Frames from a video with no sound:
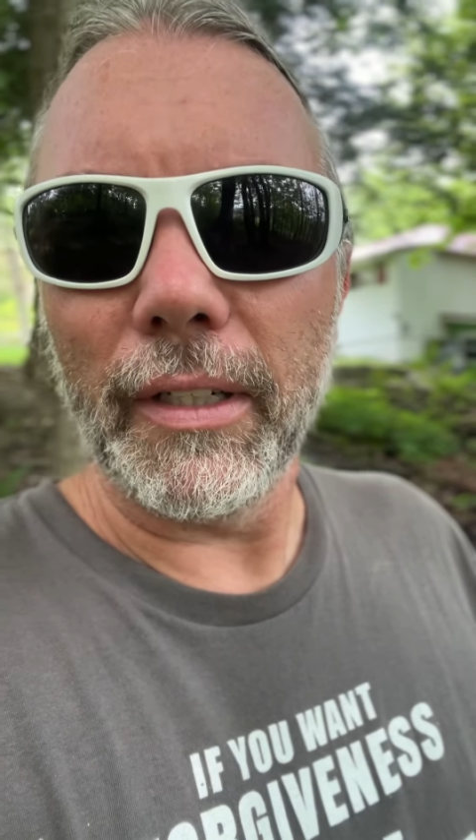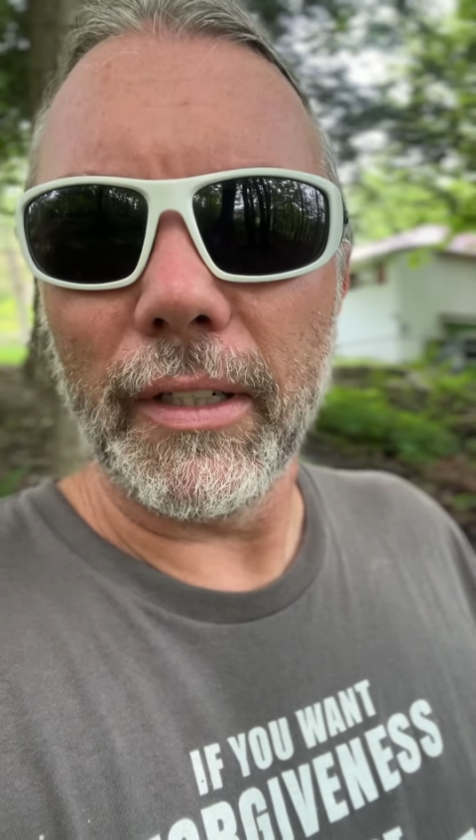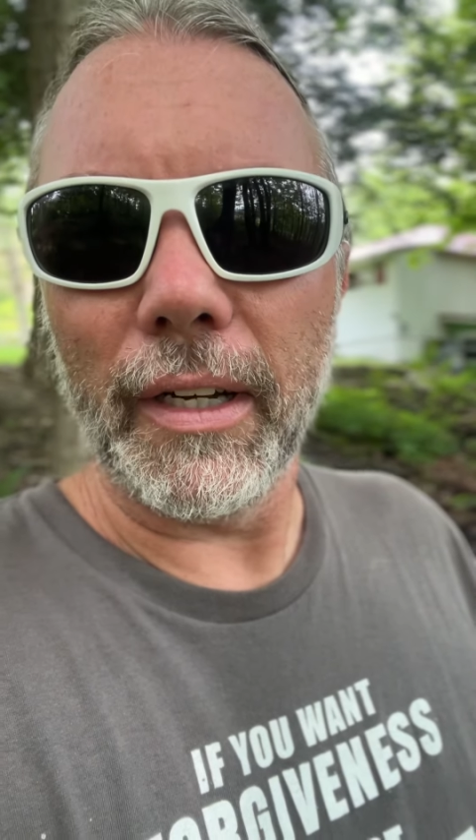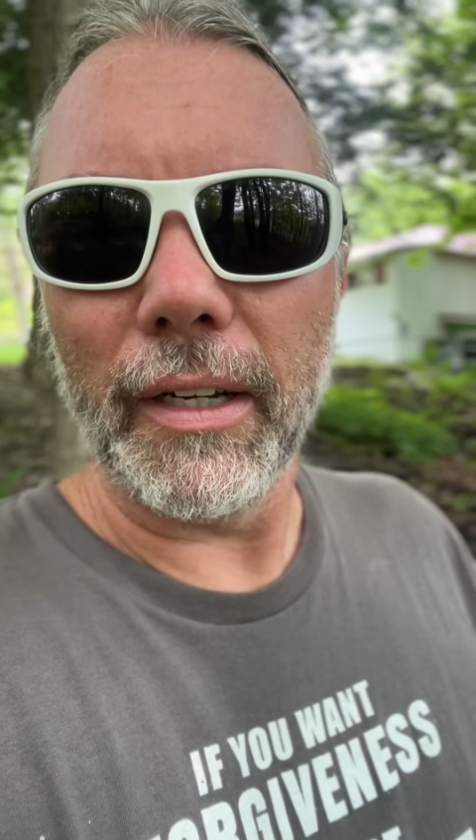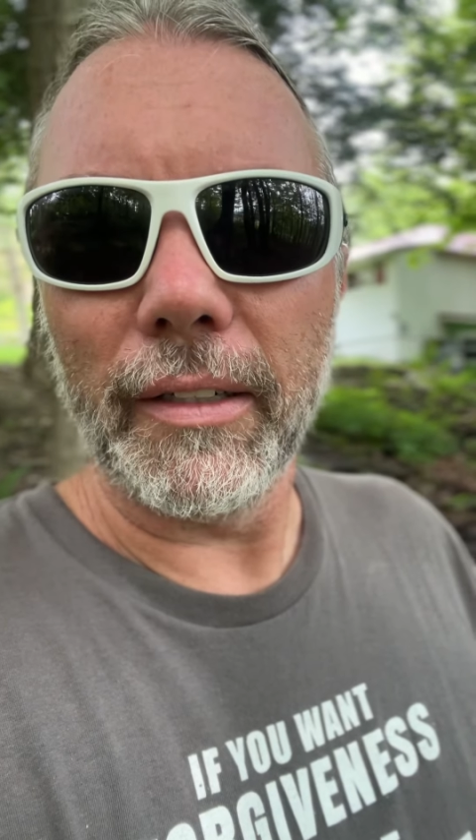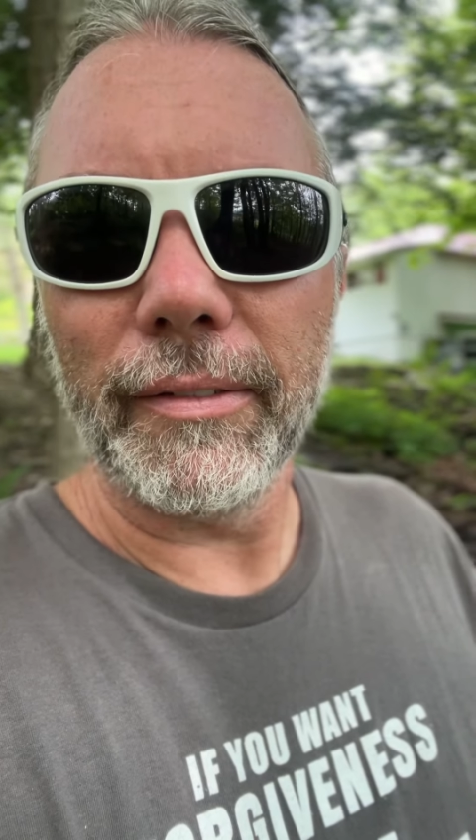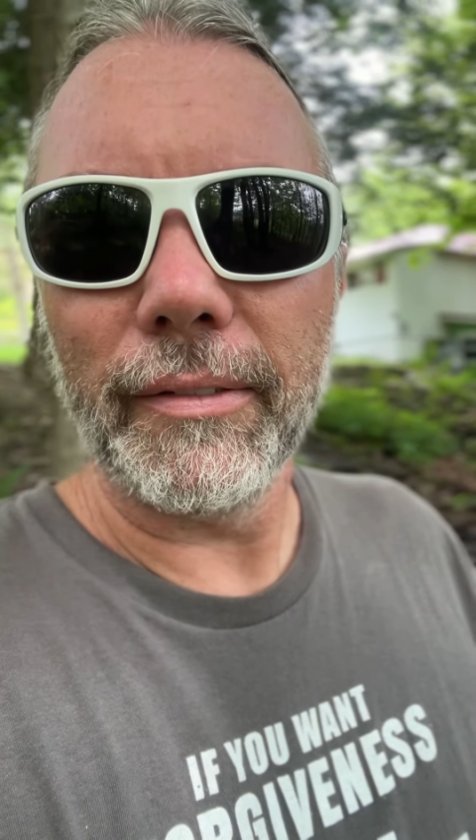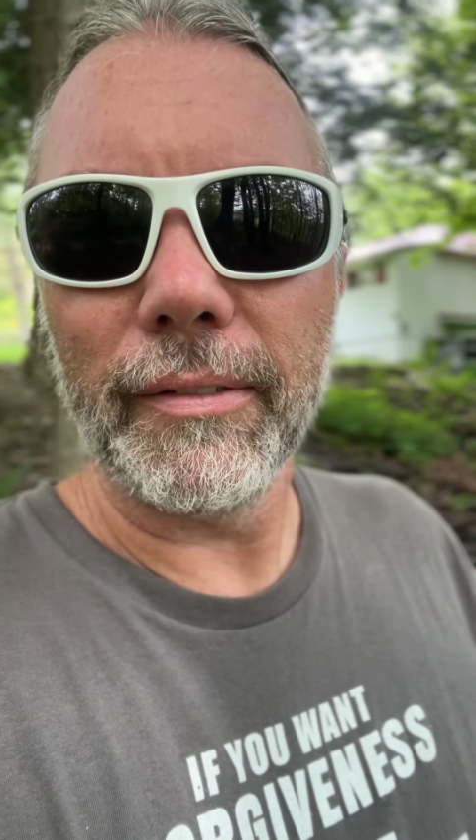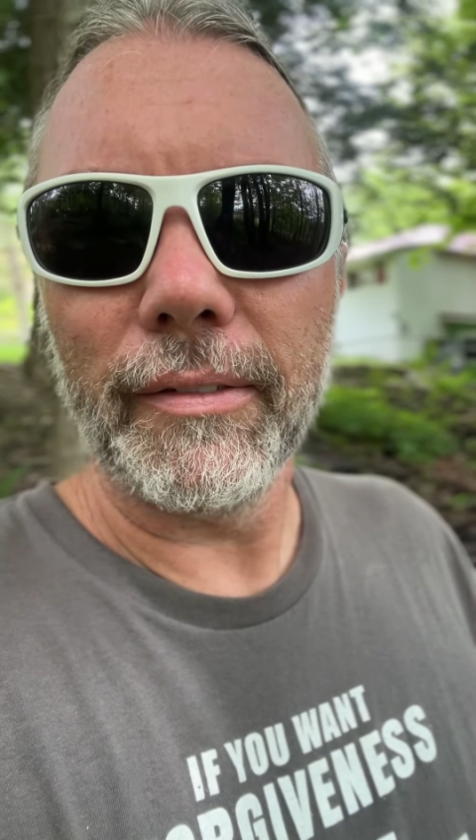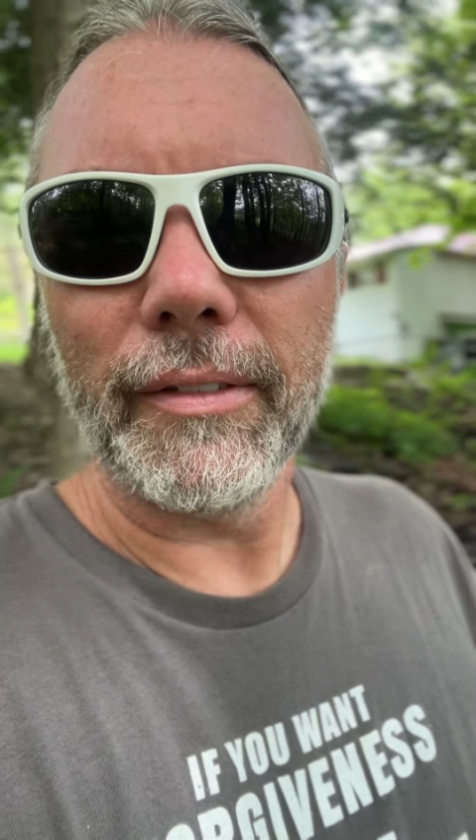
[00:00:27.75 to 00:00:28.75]
God,
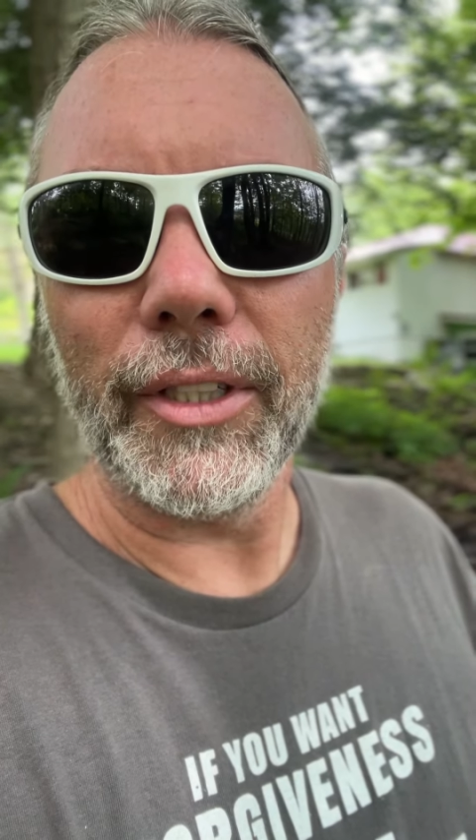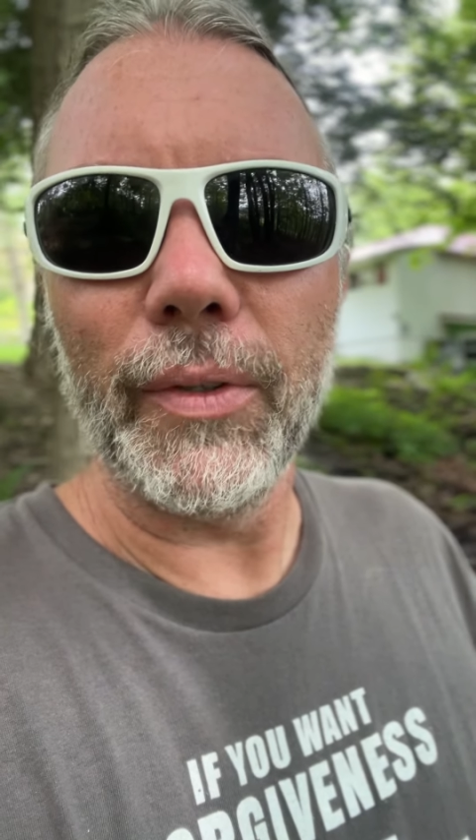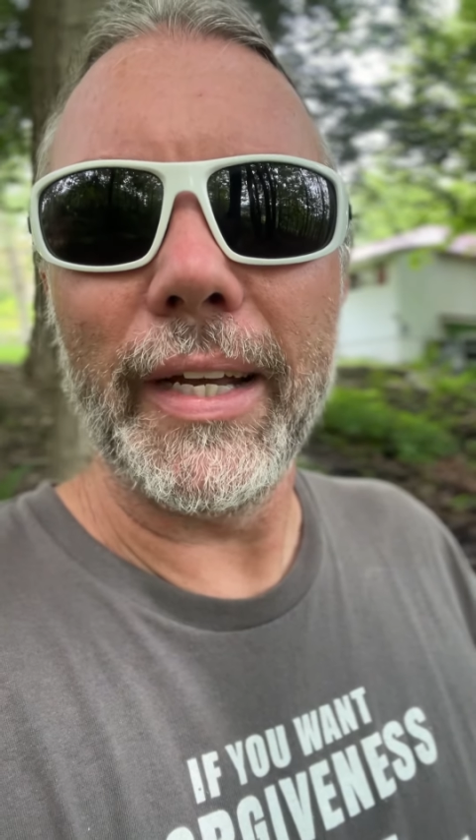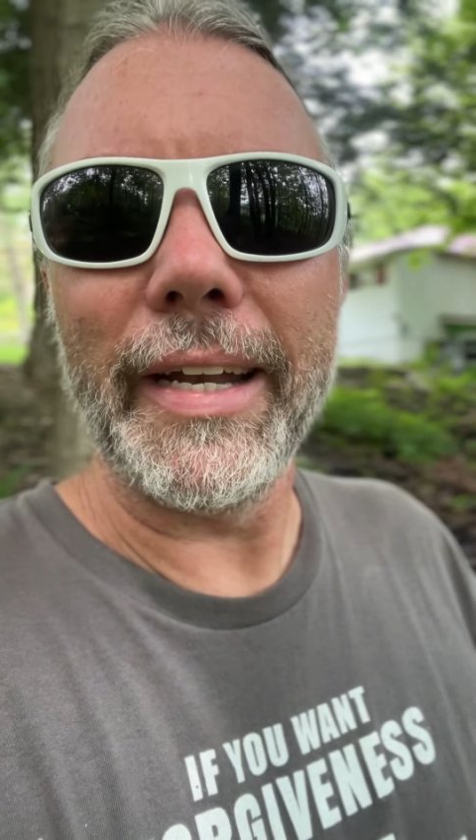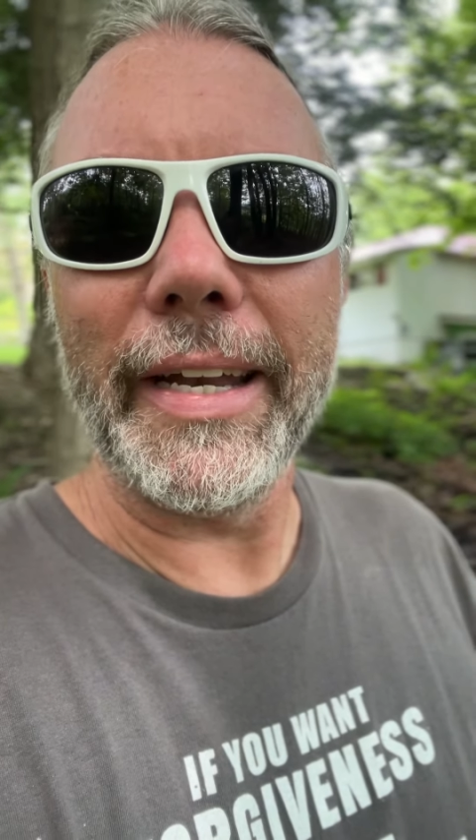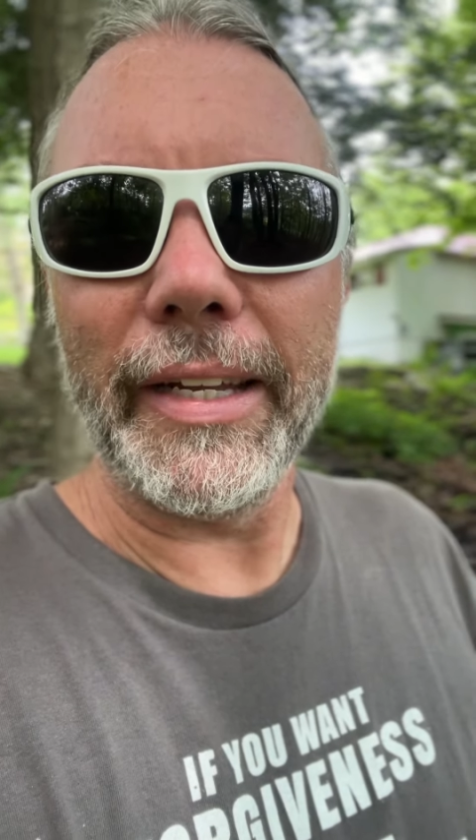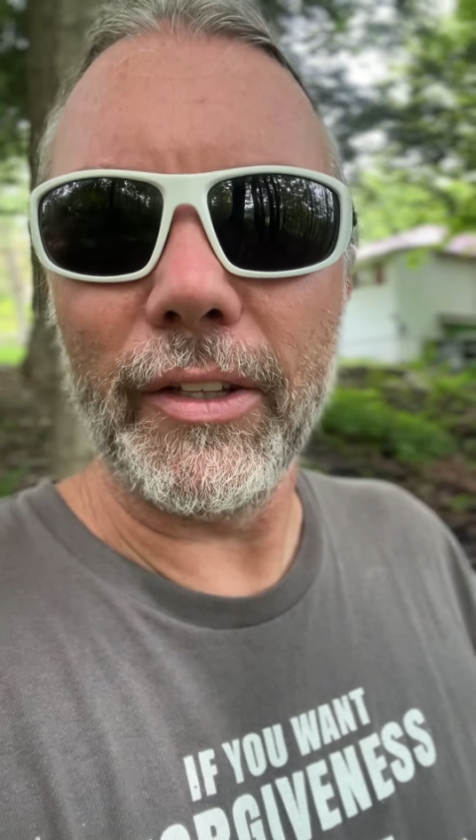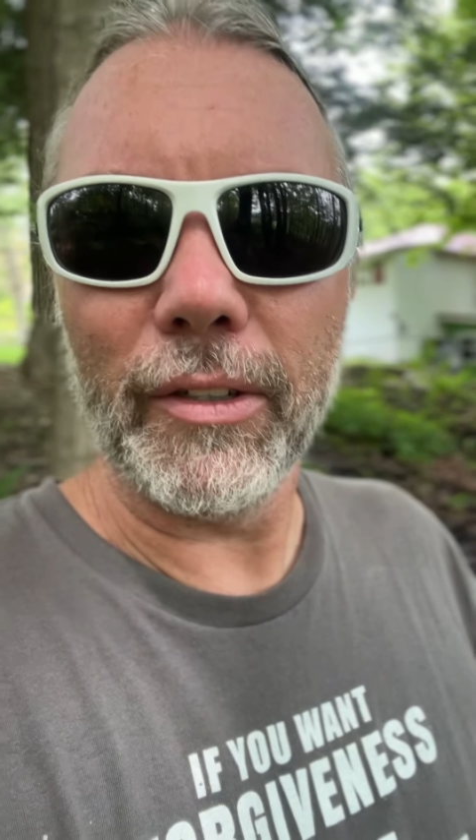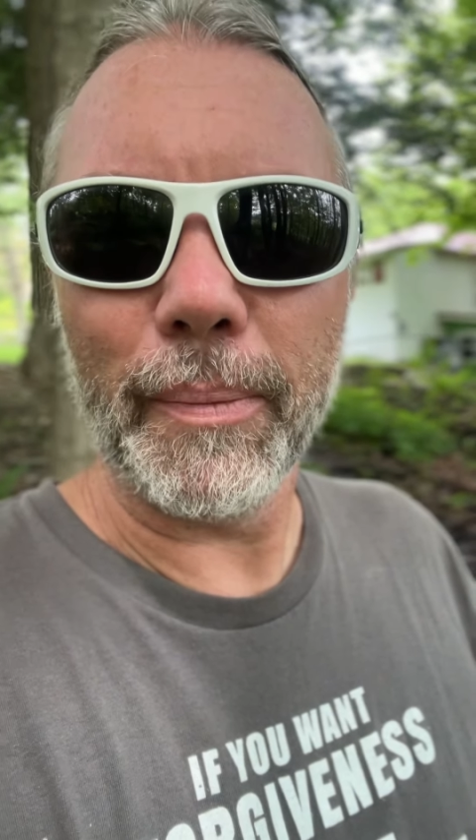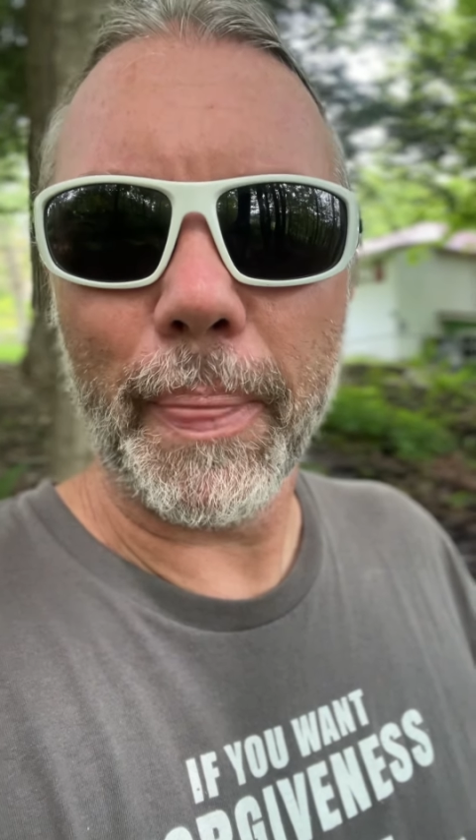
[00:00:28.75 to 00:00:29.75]
you get neither.